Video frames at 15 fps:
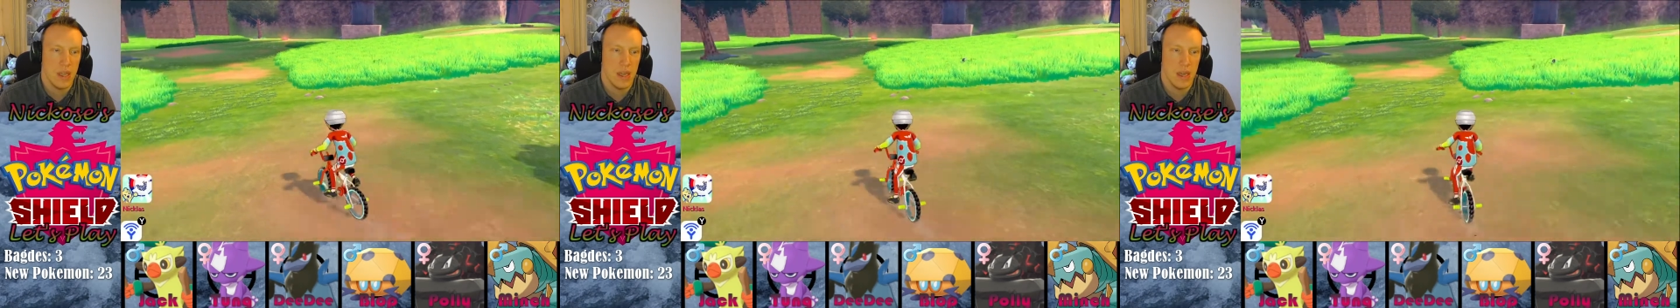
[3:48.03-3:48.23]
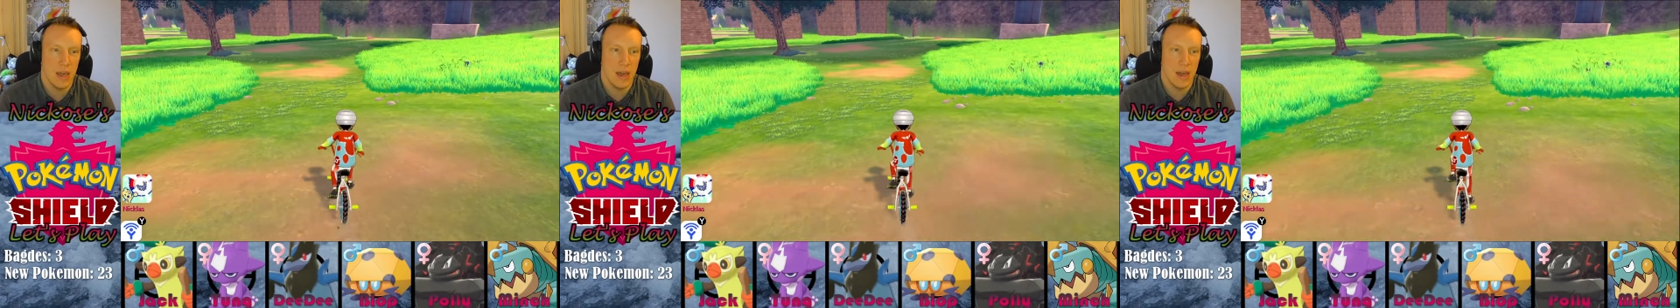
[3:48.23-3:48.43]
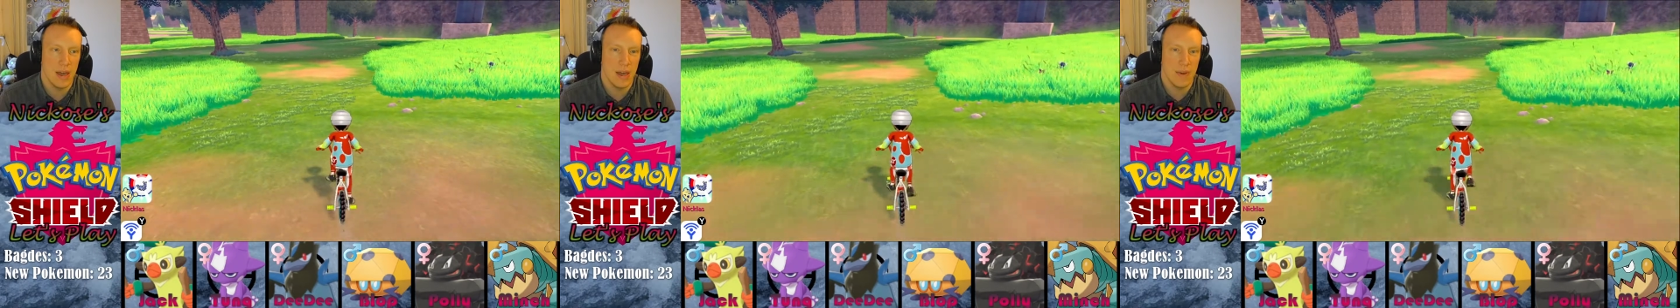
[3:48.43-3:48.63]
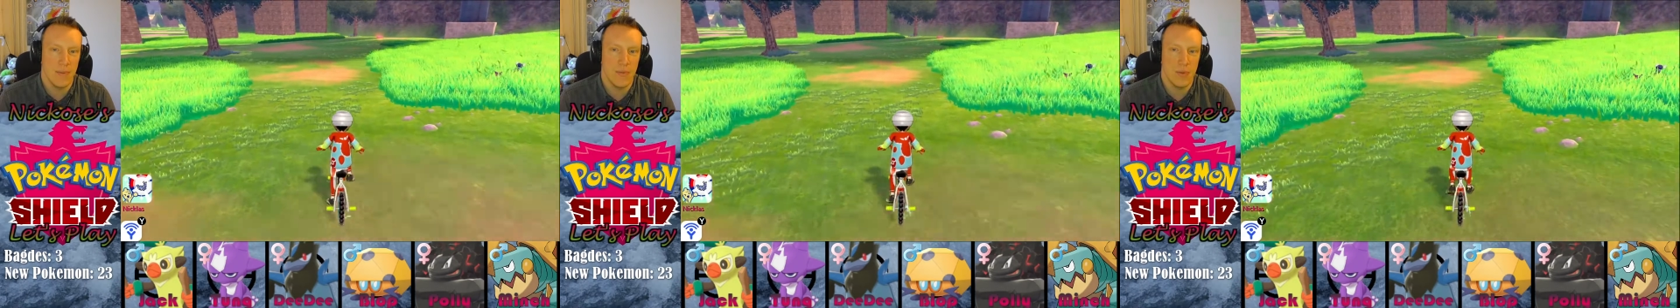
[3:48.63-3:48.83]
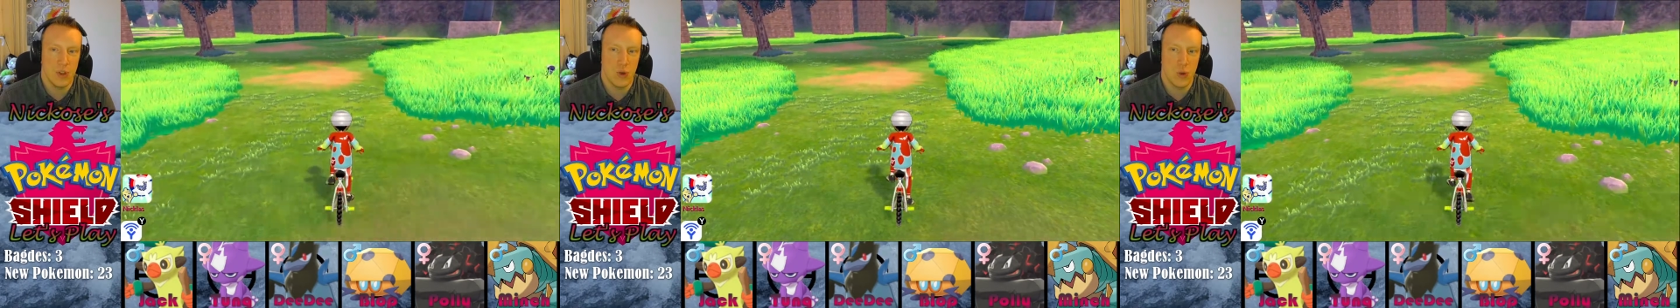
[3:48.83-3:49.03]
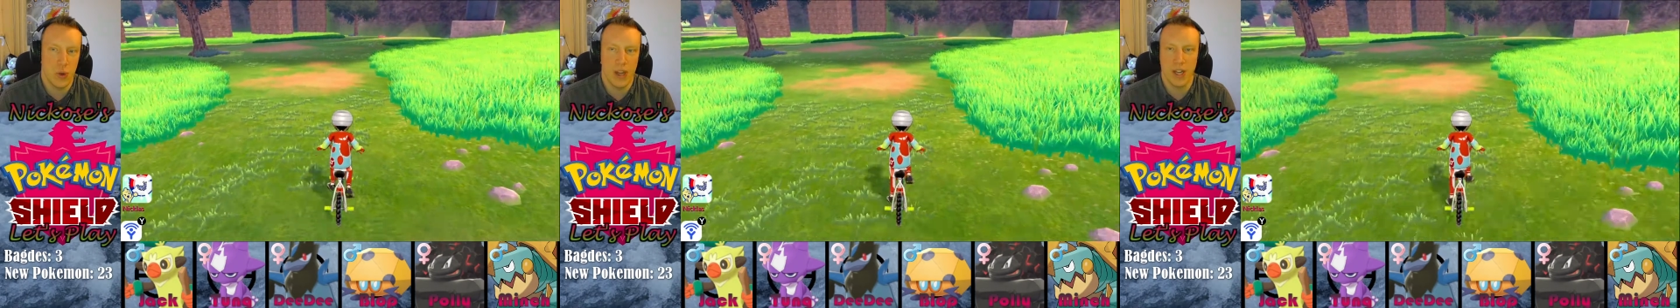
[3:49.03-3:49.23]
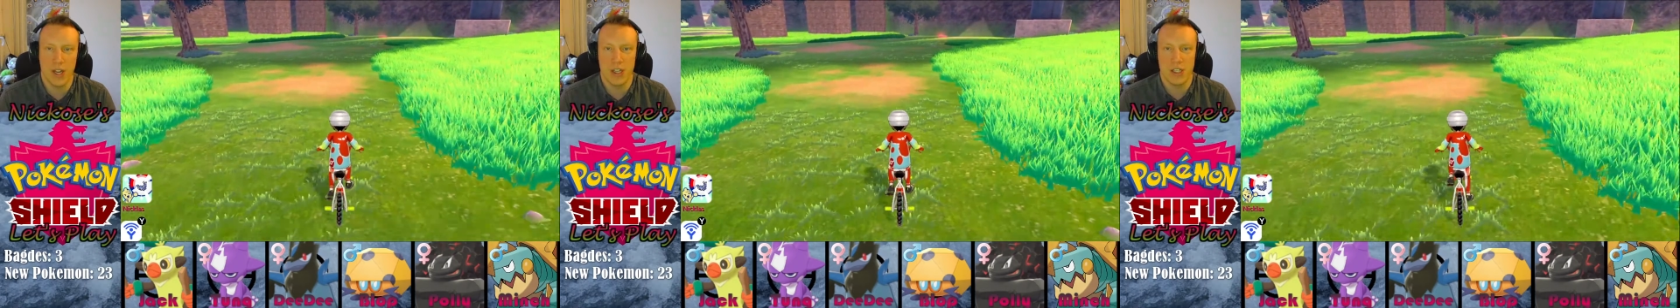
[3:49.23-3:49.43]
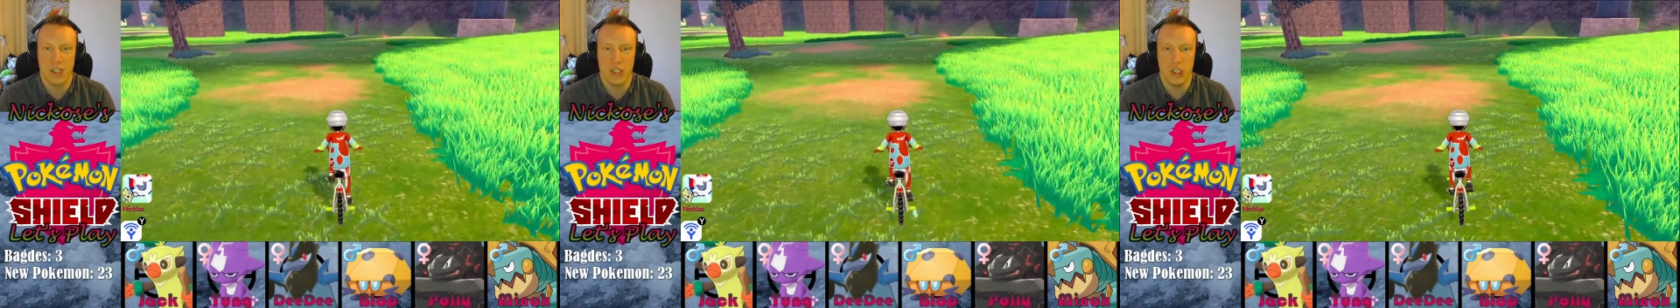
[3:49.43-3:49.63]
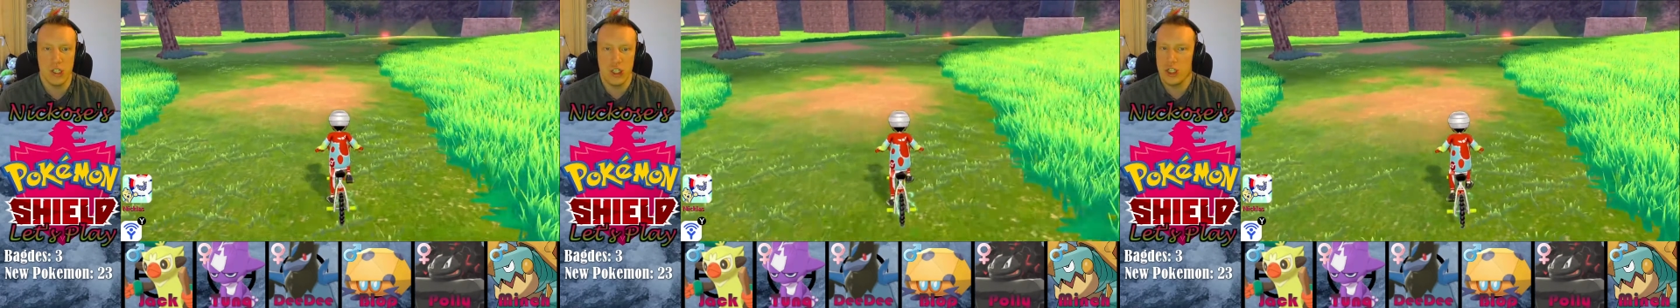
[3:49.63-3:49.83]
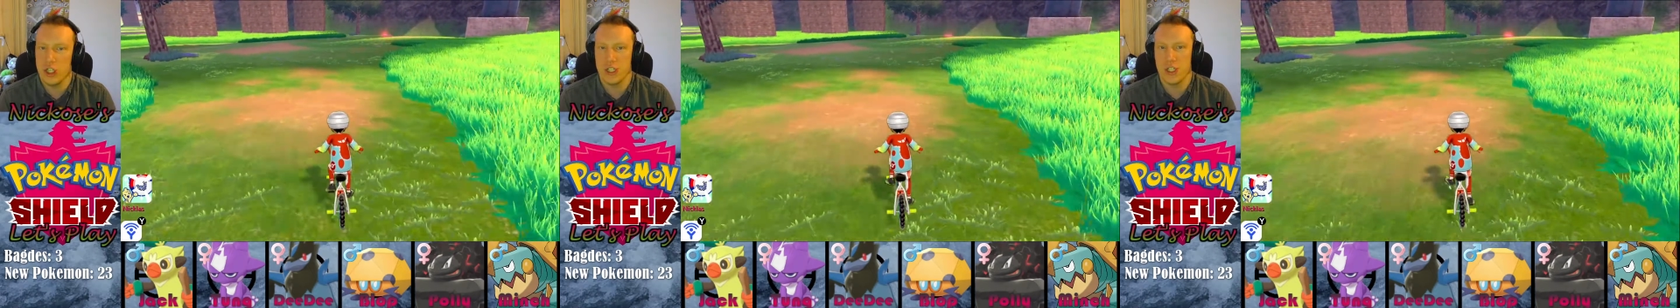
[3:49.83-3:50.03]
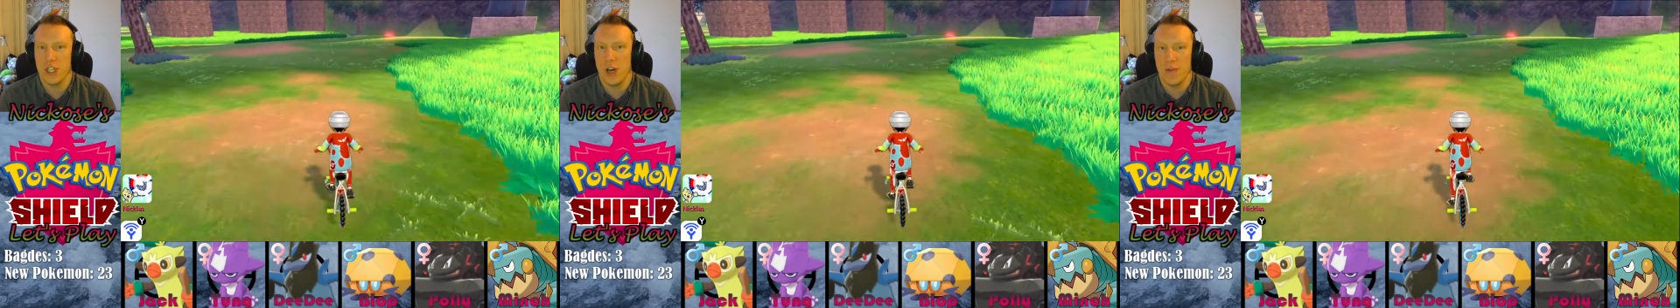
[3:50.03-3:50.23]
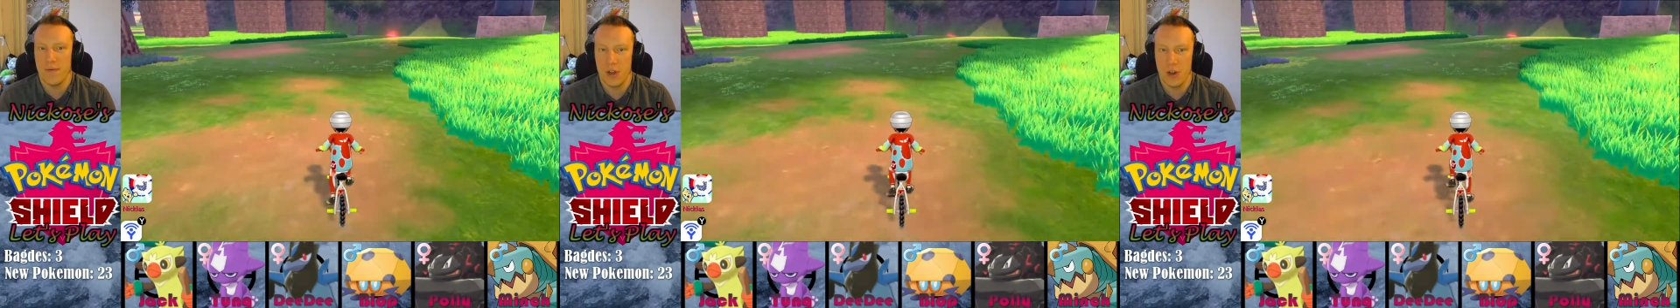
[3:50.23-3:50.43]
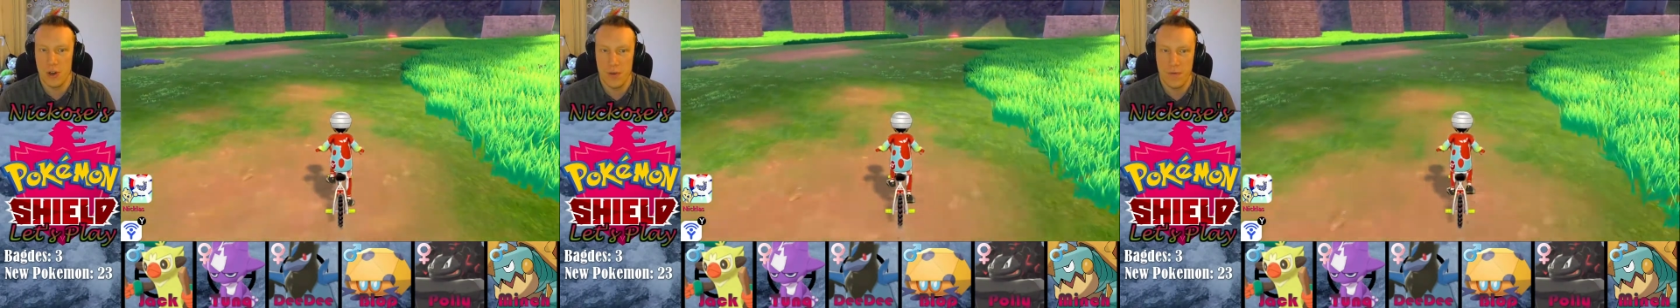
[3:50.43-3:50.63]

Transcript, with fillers: uh, triggers just after you